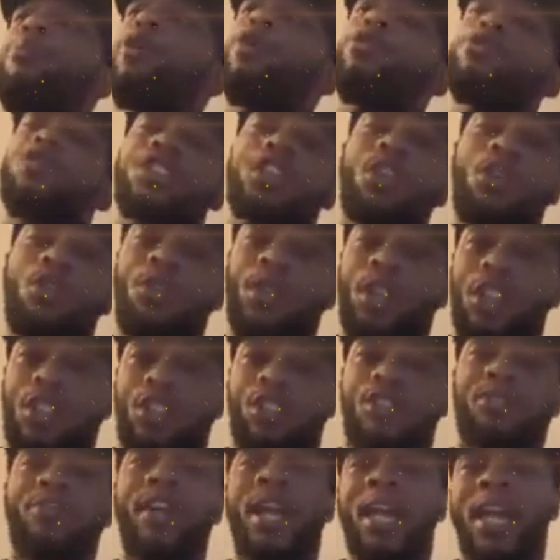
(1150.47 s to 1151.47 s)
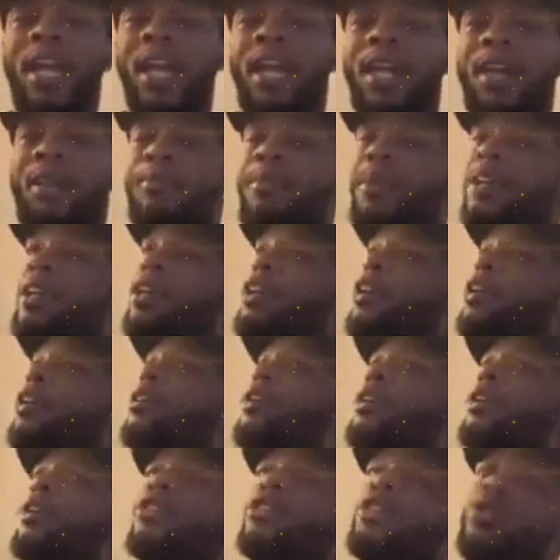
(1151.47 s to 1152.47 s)
post on his gram,
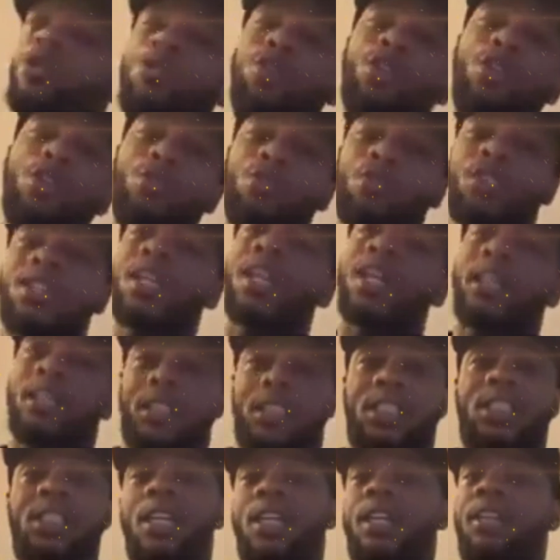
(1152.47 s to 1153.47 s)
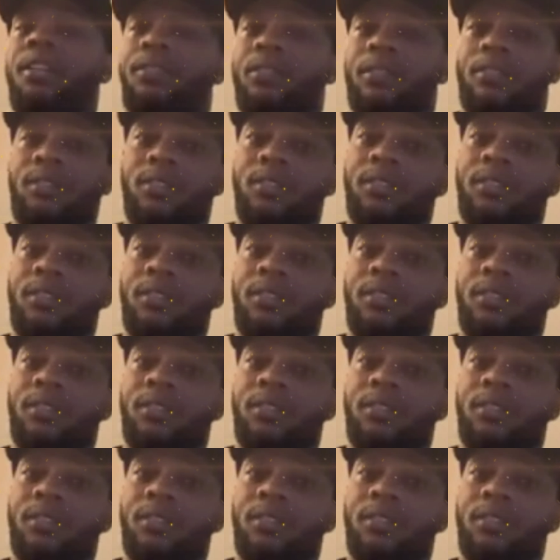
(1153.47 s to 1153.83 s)
do little sucker shit.